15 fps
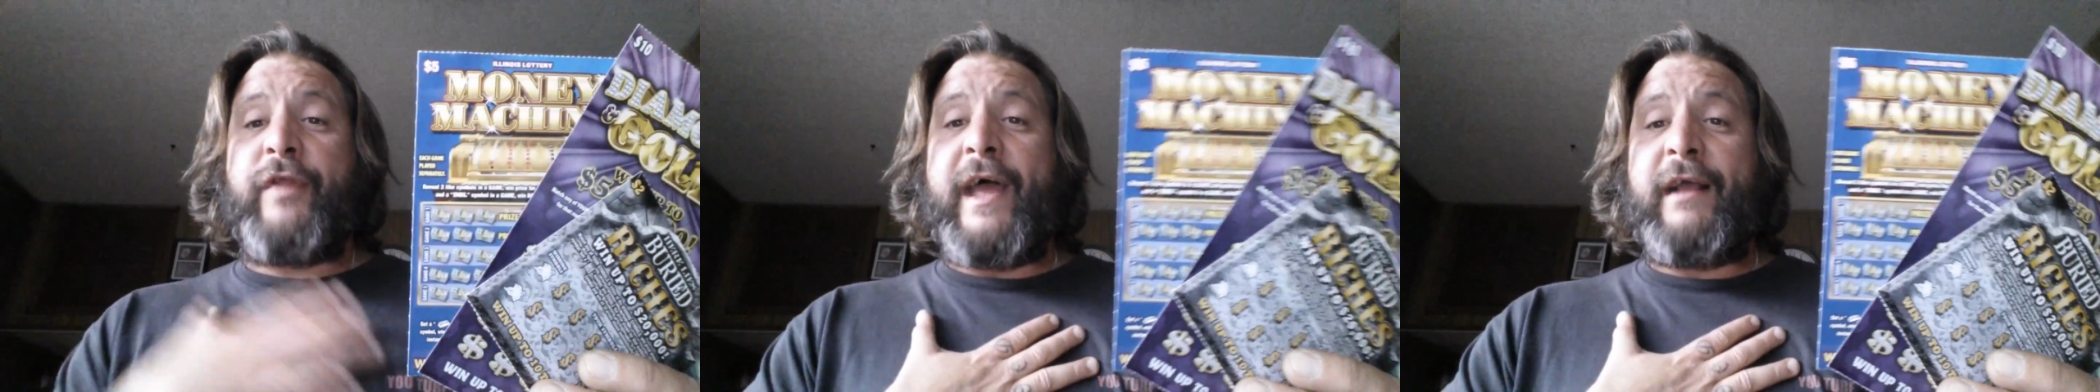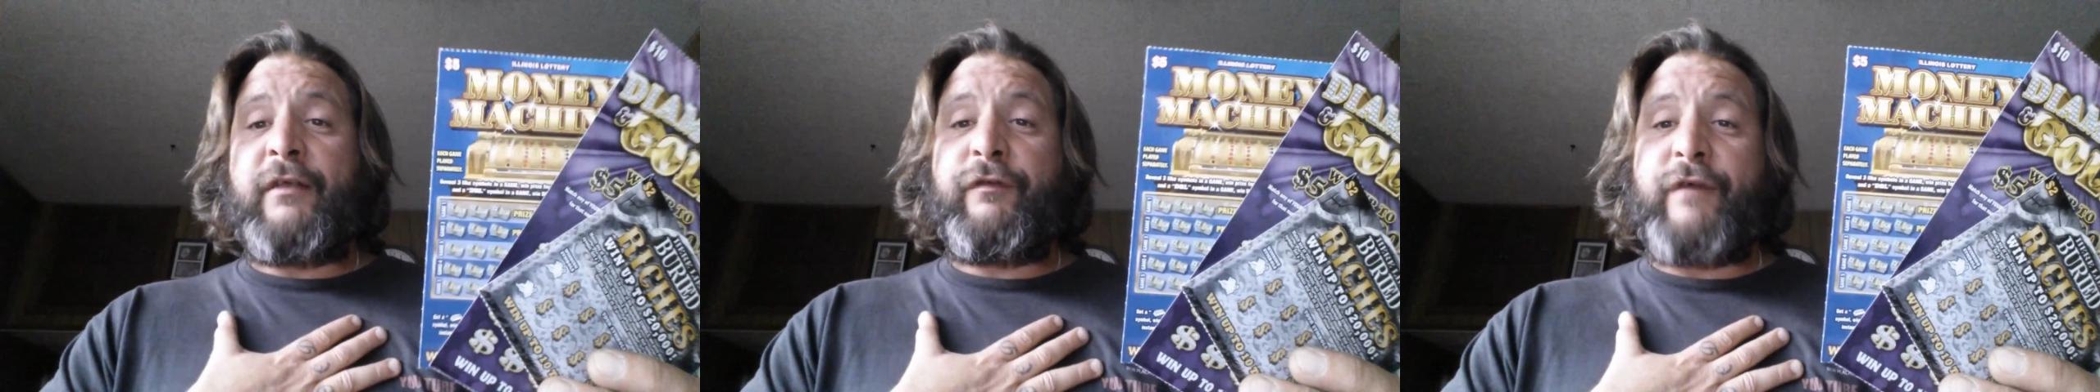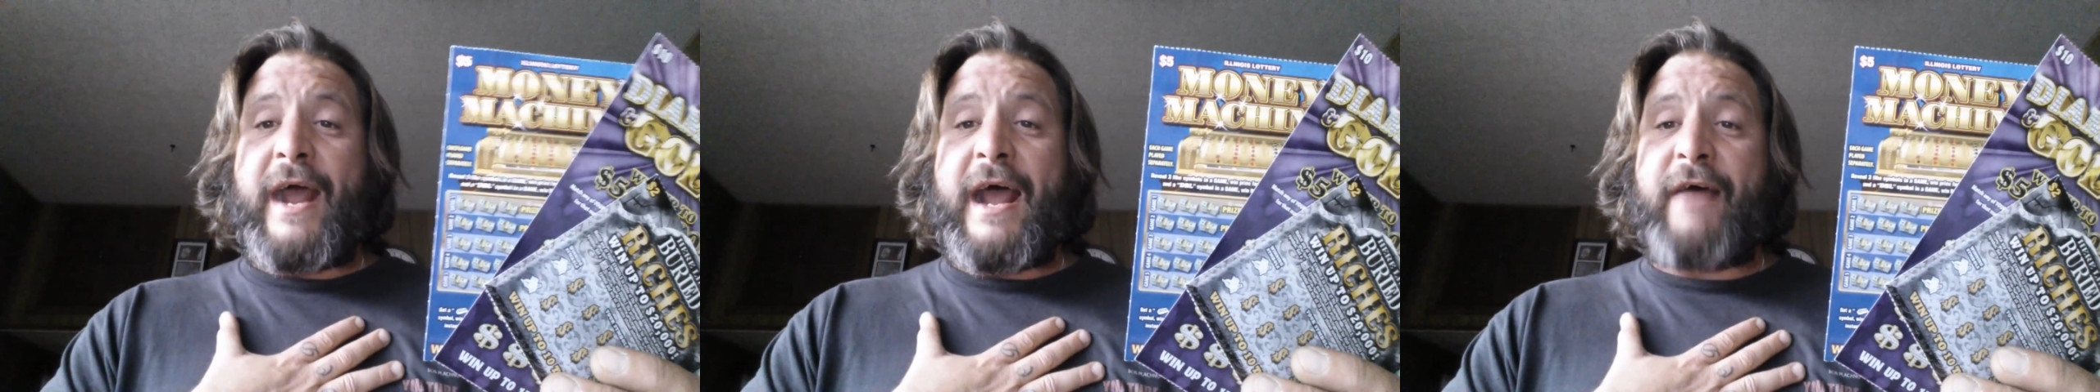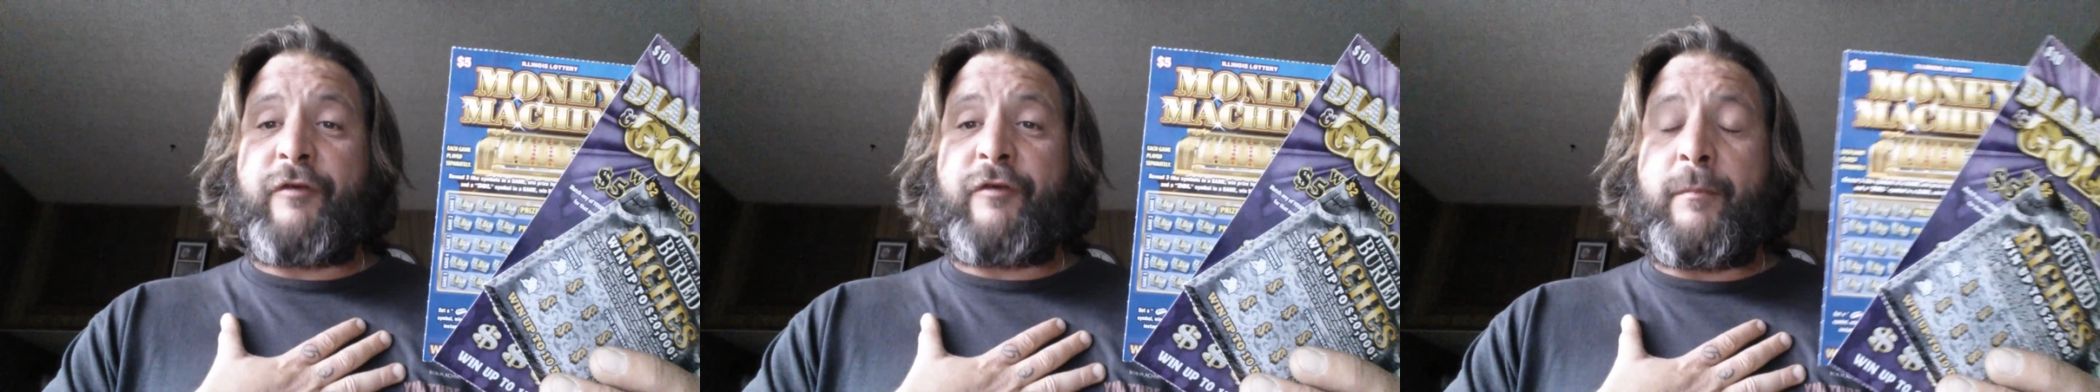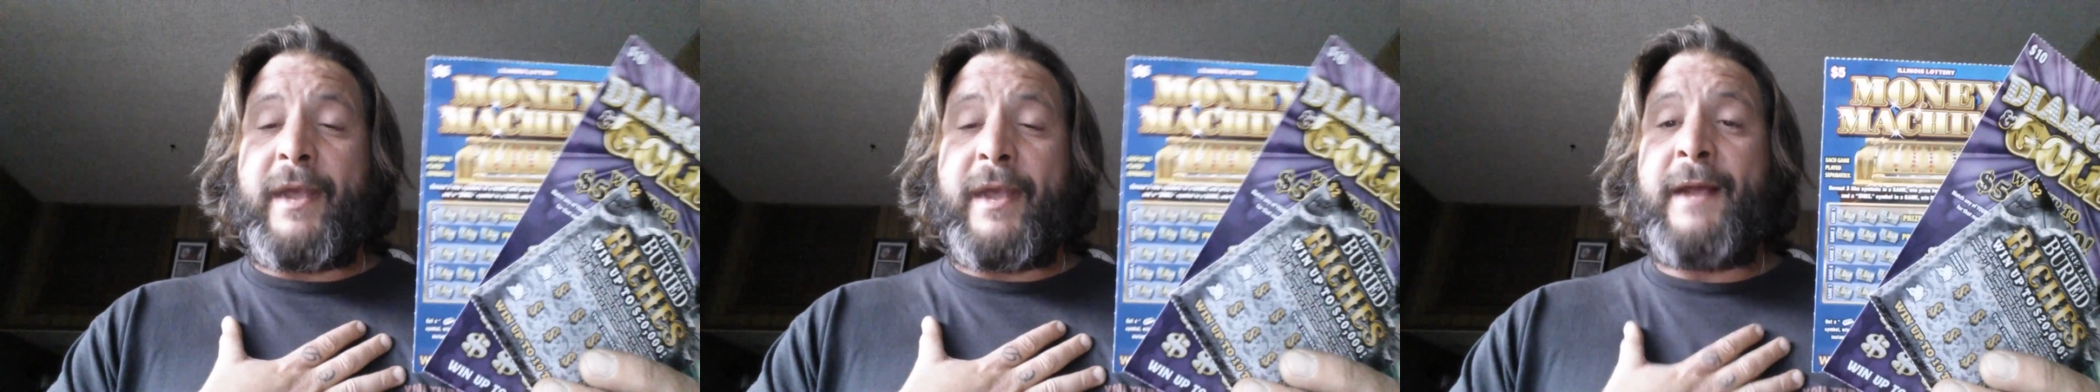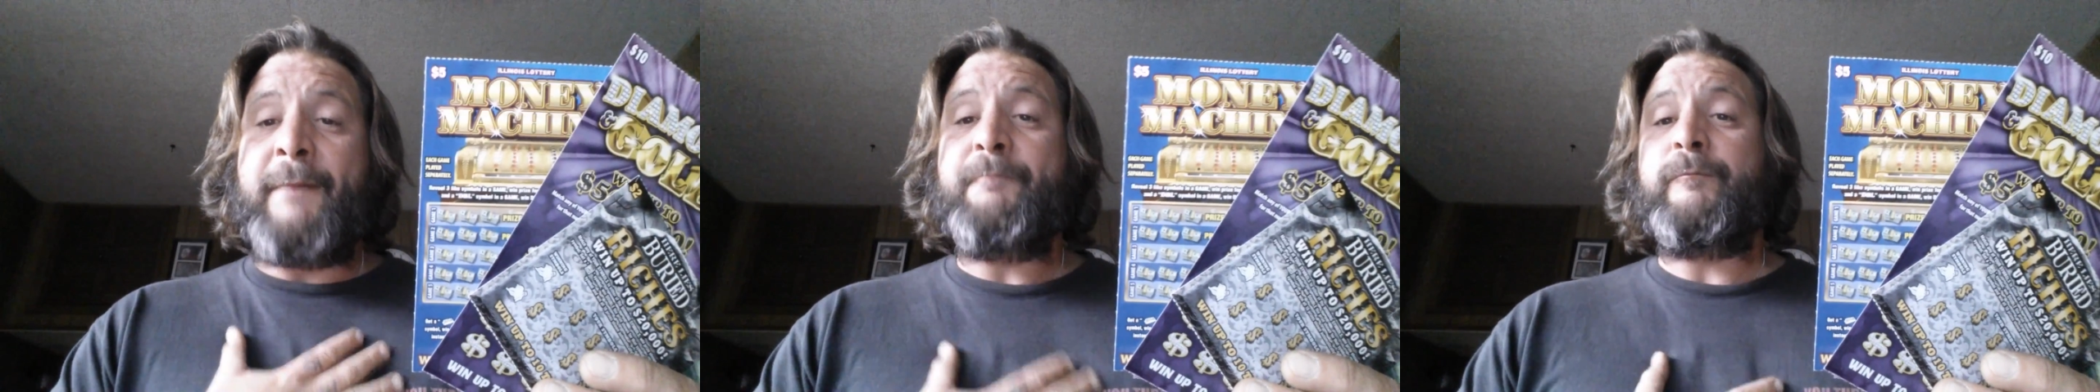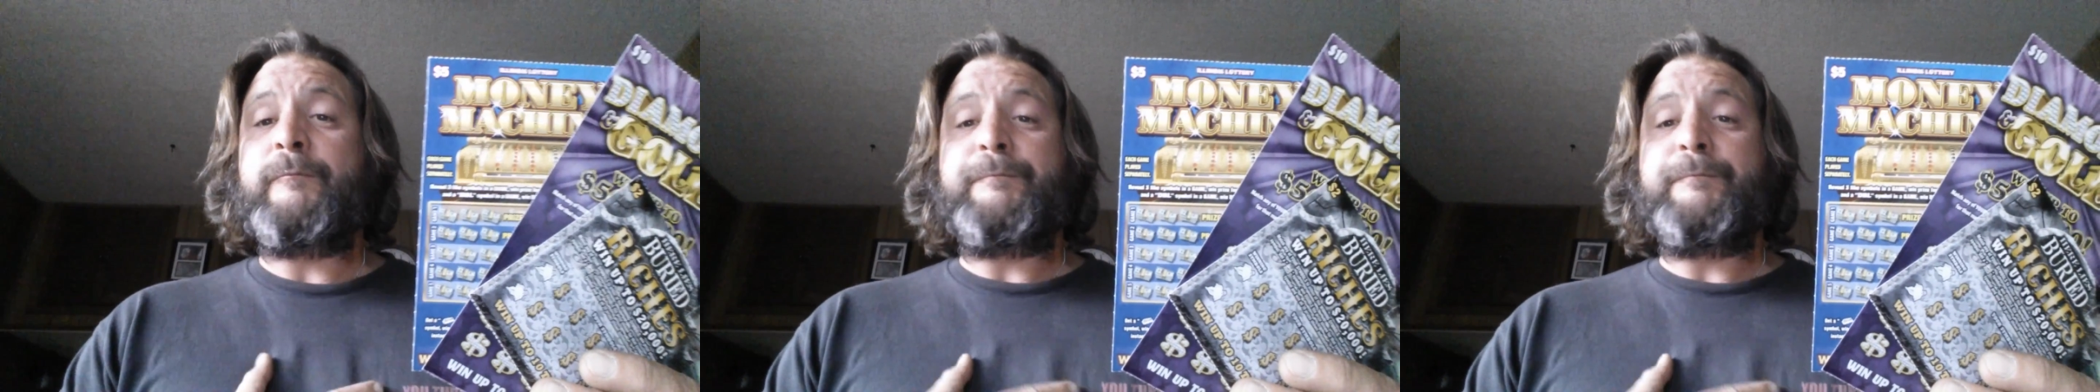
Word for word: thanks for having me.